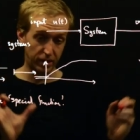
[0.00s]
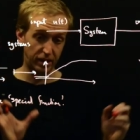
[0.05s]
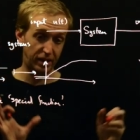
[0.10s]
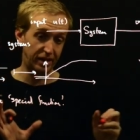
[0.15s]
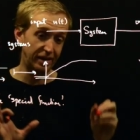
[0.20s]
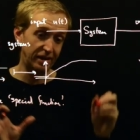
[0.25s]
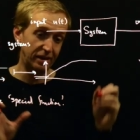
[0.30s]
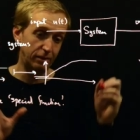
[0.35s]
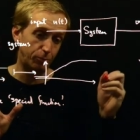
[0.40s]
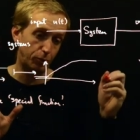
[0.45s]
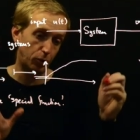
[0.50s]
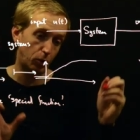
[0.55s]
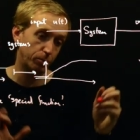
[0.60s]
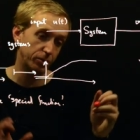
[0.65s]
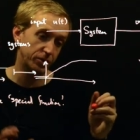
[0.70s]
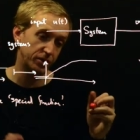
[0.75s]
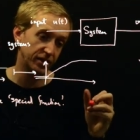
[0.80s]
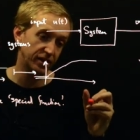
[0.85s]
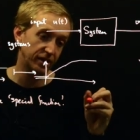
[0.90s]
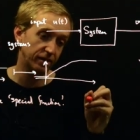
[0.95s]
key
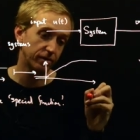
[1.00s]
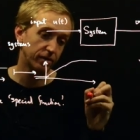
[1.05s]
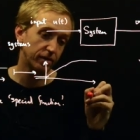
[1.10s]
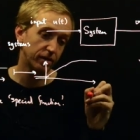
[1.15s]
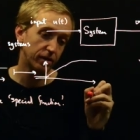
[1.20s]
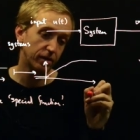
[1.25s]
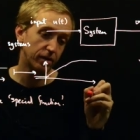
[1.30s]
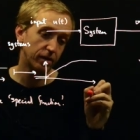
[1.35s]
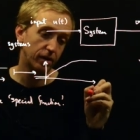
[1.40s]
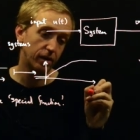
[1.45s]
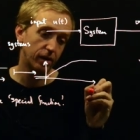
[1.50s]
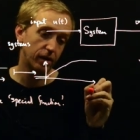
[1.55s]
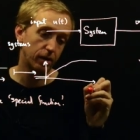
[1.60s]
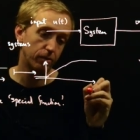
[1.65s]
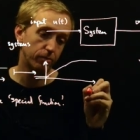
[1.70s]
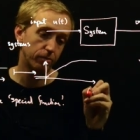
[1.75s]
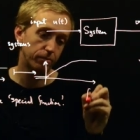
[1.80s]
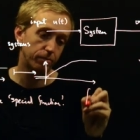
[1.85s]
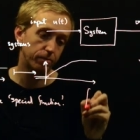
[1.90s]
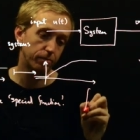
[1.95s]
property,
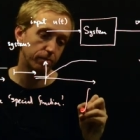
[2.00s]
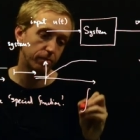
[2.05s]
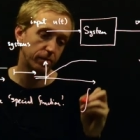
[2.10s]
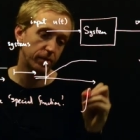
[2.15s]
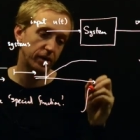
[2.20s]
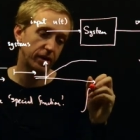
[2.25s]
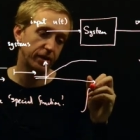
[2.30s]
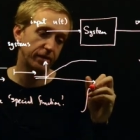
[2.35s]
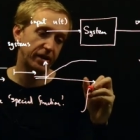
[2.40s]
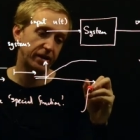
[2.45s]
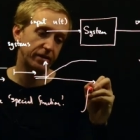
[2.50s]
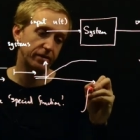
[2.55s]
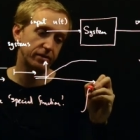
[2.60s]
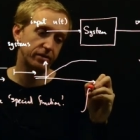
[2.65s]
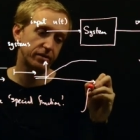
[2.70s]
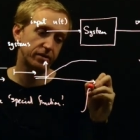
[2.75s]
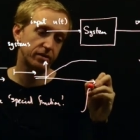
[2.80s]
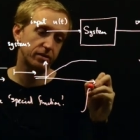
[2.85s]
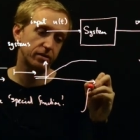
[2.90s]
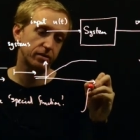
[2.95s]
um, and that
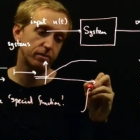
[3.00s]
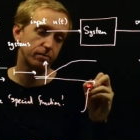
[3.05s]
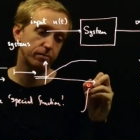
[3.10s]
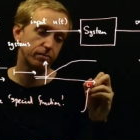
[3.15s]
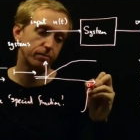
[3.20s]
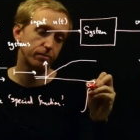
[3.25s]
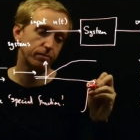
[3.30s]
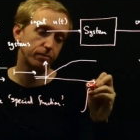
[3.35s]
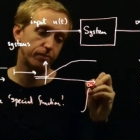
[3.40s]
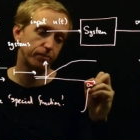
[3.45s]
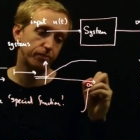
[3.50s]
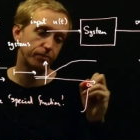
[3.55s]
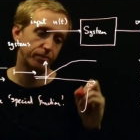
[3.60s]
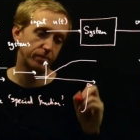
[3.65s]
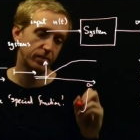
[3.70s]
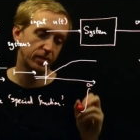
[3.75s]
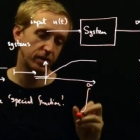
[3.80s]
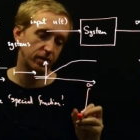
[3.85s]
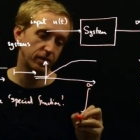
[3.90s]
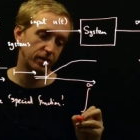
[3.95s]
is
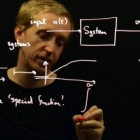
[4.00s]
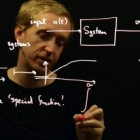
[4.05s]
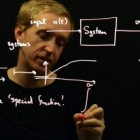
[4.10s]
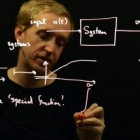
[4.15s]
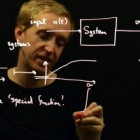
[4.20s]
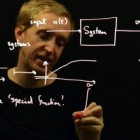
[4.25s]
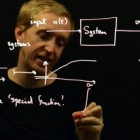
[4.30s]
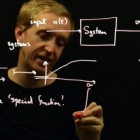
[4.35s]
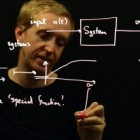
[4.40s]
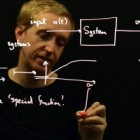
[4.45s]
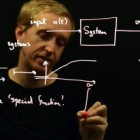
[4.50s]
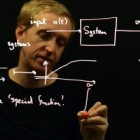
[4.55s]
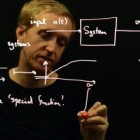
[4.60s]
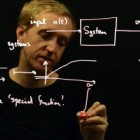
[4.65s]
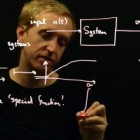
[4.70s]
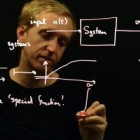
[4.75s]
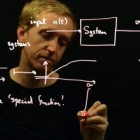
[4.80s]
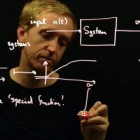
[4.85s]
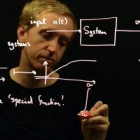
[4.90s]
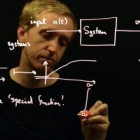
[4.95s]
it
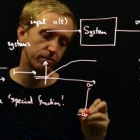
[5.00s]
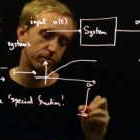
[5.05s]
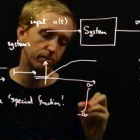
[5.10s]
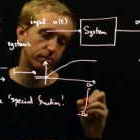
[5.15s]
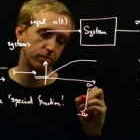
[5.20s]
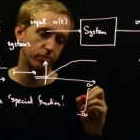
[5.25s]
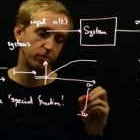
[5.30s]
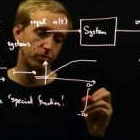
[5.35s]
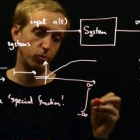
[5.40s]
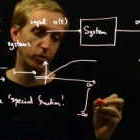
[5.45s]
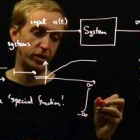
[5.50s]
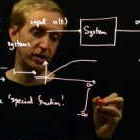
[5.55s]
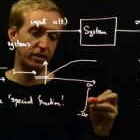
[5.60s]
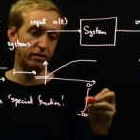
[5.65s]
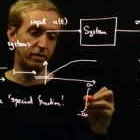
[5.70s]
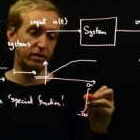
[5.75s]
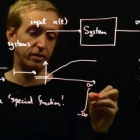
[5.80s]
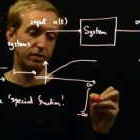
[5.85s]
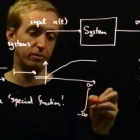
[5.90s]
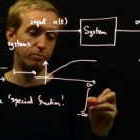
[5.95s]
takes, we
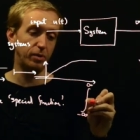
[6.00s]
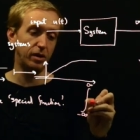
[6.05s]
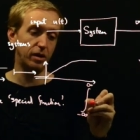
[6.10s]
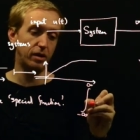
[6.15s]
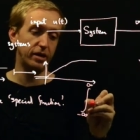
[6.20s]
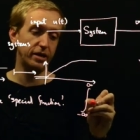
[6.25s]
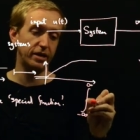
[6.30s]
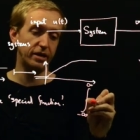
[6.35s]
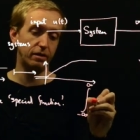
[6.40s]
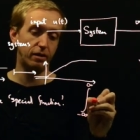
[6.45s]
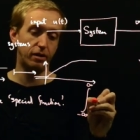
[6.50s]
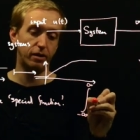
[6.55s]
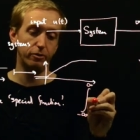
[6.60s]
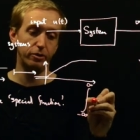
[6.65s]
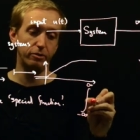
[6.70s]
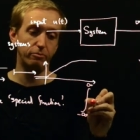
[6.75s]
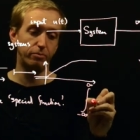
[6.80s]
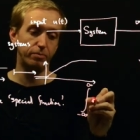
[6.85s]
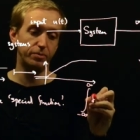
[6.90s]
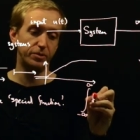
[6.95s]
can apply
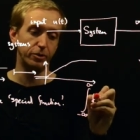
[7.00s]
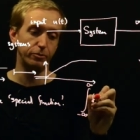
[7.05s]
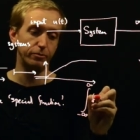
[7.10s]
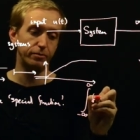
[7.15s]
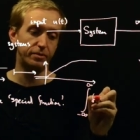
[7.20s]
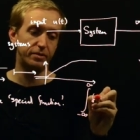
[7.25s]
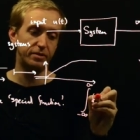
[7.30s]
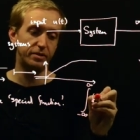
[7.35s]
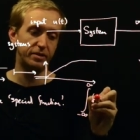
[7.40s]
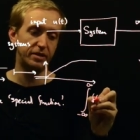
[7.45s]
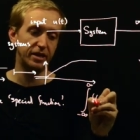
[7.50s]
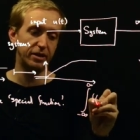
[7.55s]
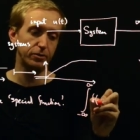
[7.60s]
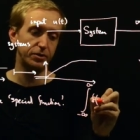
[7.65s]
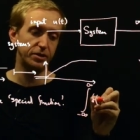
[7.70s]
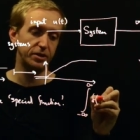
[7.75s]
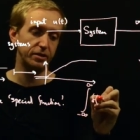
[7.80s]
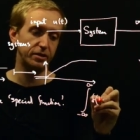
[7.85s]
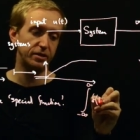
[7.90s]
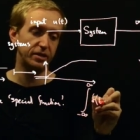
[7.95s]
our, so
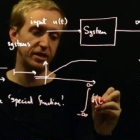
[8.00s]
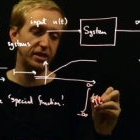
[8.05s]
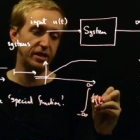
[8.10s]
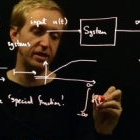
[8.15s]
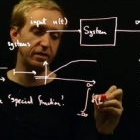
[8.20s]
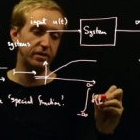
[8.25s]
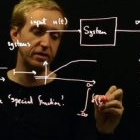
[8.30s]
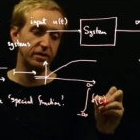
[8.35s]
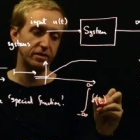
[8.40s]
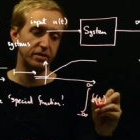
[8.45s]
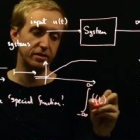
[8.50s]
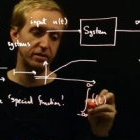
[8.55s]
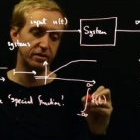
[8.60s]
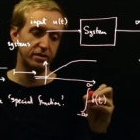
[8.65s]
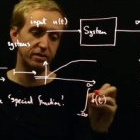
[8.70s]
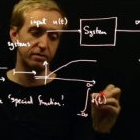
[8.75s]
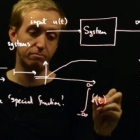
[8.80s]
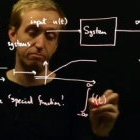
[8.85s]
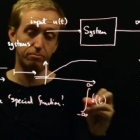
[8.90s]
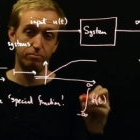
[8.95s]
delta t, this
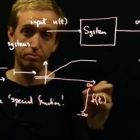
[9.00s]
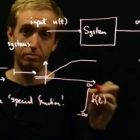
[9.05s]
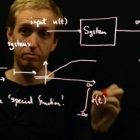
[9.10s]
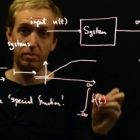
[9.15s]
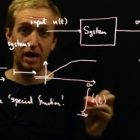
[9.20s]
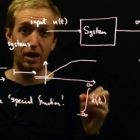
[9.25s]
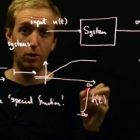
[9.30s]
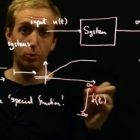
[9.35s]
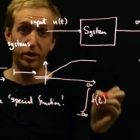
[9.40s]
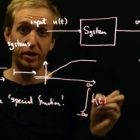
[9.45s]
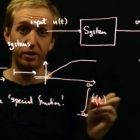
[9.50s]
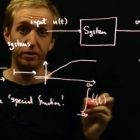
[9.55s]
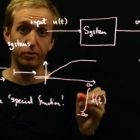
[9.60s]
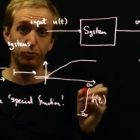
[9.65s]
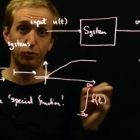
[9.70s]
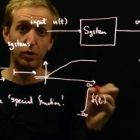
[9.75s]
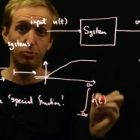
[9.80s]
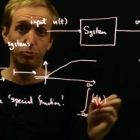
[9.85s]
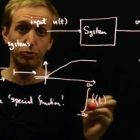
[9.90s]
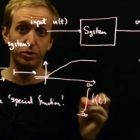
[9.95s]
is how we're going to
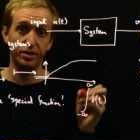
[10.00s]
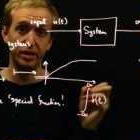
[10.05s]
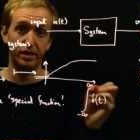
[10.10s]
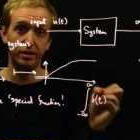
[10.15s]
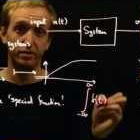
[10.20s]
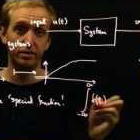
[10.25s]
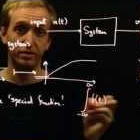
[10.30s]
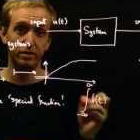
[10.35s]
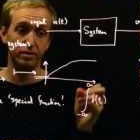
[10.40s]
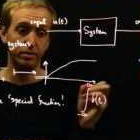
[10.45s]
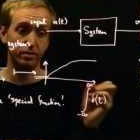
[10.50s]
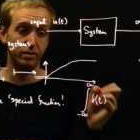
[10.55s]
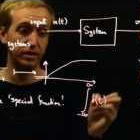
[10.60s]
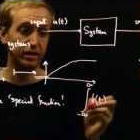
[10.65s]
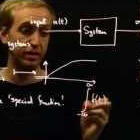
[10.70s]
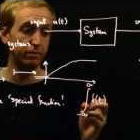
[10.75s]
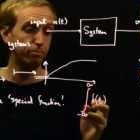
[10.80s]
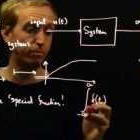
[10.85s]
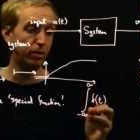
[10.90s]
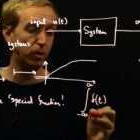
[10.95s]
represent
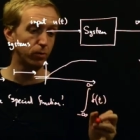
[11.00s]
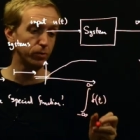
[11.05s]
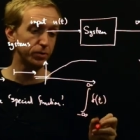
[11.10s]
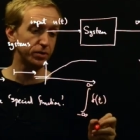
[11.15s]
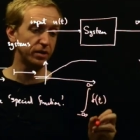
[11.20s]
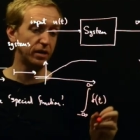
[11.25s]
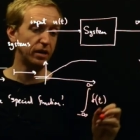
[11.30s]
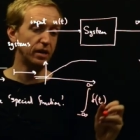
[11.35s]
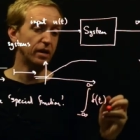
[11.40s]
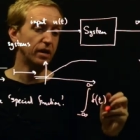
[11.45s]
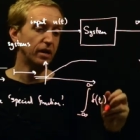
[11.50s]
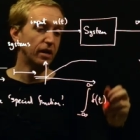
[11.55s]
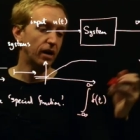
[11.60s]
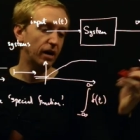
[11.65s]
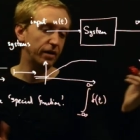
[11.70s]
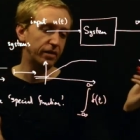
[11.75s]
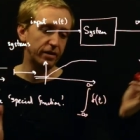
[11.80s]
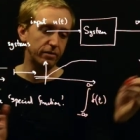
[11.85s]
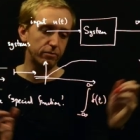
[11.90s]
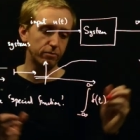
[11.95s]
the impulse.
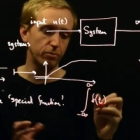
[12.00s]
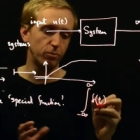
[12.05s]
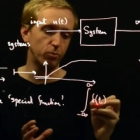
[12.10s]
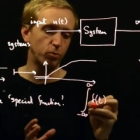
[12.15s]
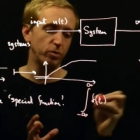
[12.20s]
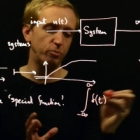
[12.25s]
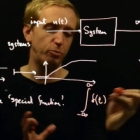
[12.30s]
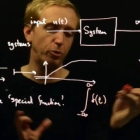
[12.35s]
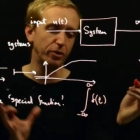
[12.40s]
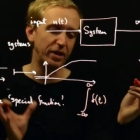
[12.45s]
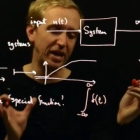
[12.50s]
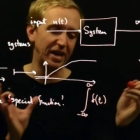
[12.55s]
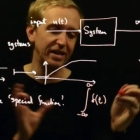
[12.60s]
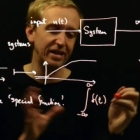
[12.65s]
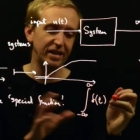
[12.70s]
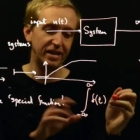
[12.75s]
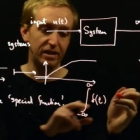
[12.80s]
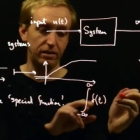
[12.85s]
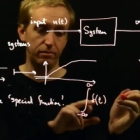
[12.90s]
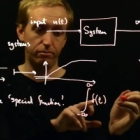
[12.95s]
And then we put
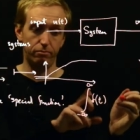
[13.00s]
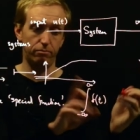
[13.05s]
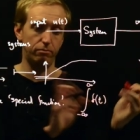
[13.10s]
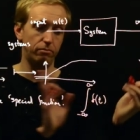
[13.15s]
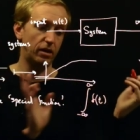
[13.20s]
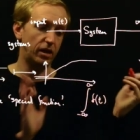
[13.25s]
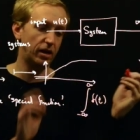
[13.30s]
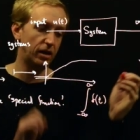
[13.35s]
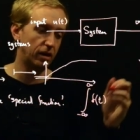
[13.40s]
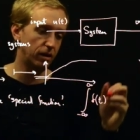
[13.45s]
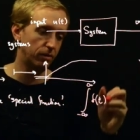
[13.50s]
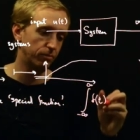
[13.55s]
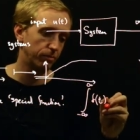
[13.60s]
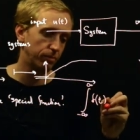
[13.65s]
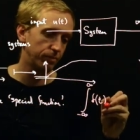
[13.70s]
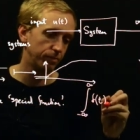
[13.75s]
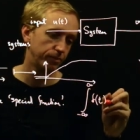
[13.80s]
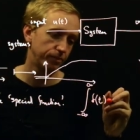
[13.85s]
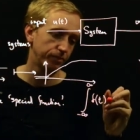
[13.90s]
any um,